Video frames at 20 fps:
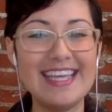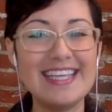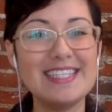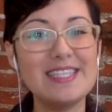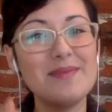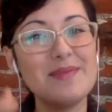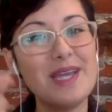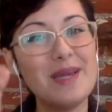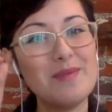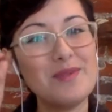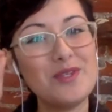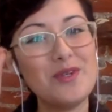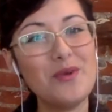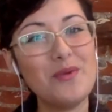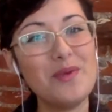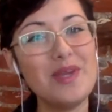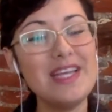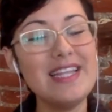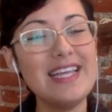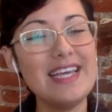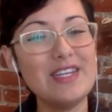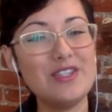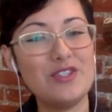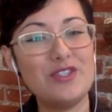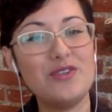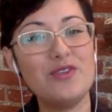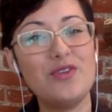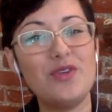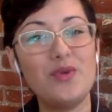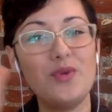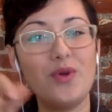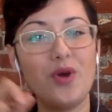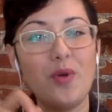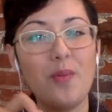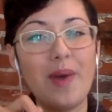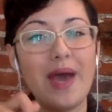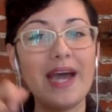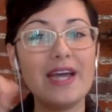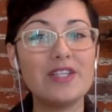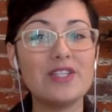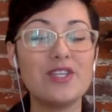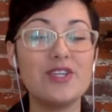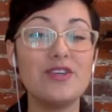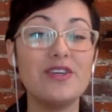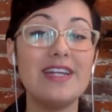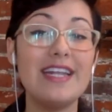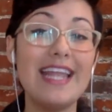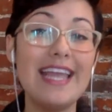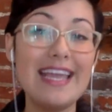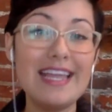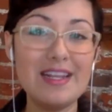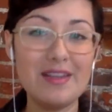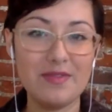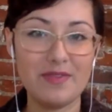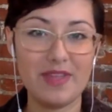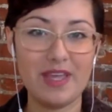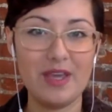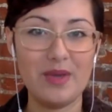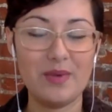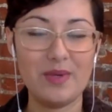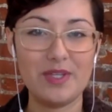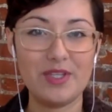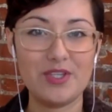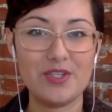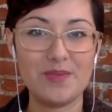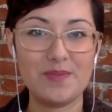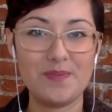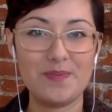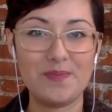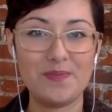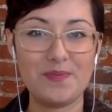sometimes you don't realize you go back to your native language.